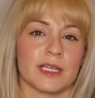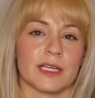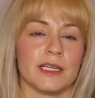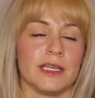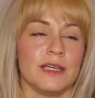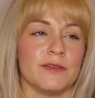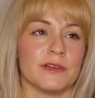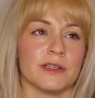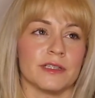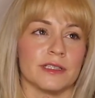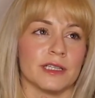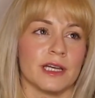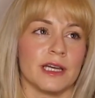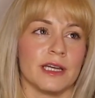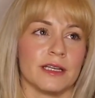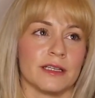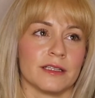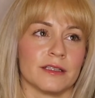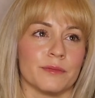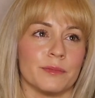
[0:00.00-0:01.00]
even
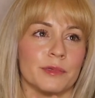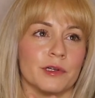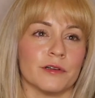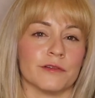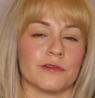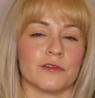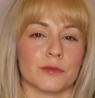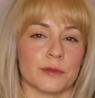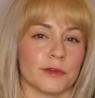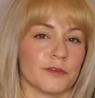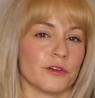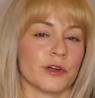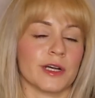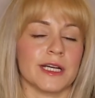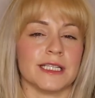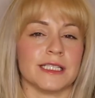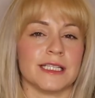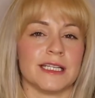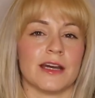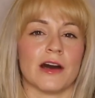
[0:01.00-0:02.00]
like the pill form of
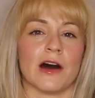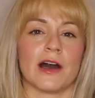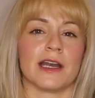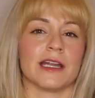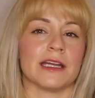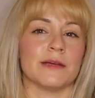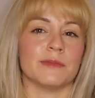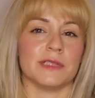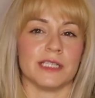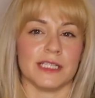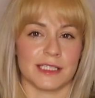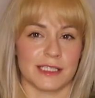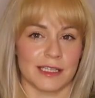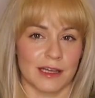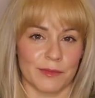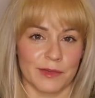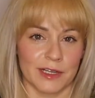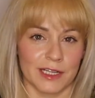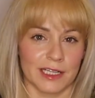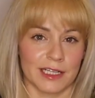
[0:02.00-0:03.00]
green tea on an empty
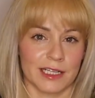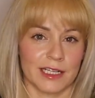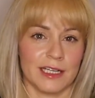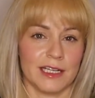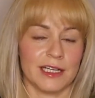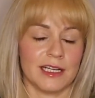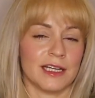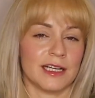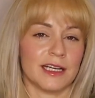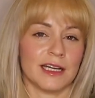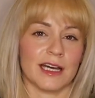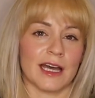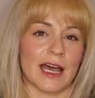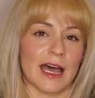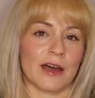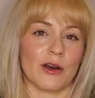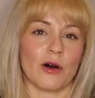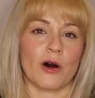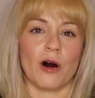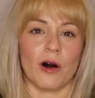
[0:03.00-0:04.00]
stomach
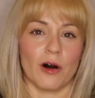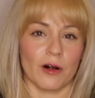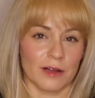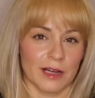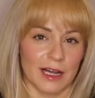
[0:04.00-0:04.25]
at all.